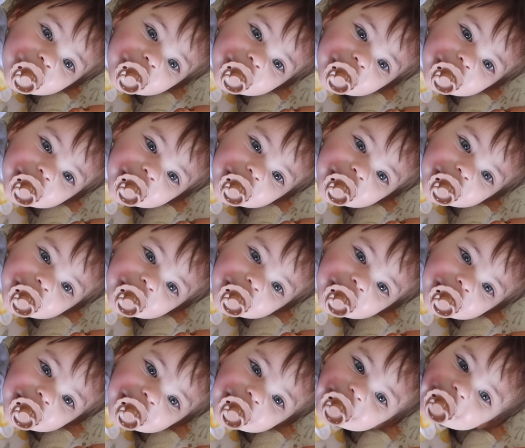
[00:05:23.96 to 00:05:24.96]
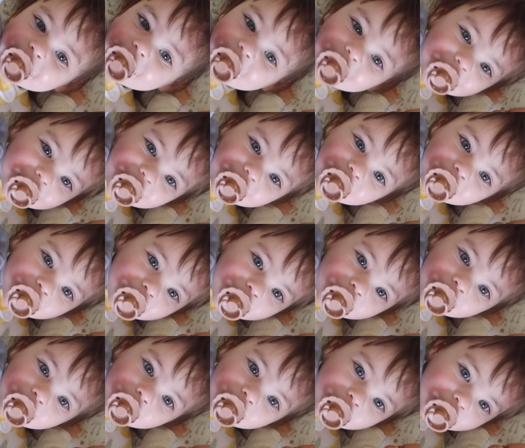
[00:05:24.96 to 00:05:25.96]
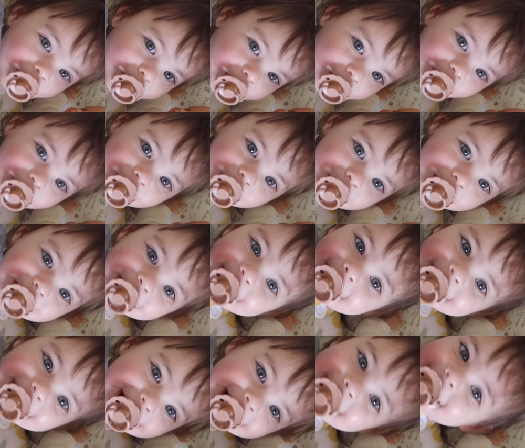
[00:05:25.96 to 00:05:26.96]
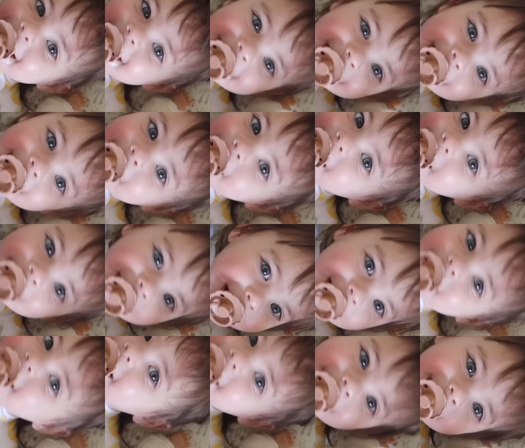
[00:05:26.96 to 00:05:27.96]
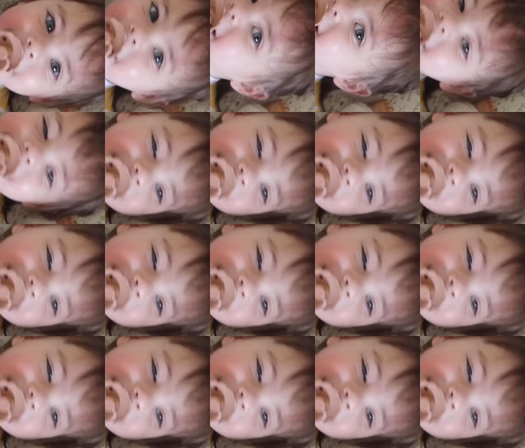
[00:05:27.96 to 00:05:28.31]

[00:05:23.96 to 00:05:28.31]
your diaper? Yeah. No. You just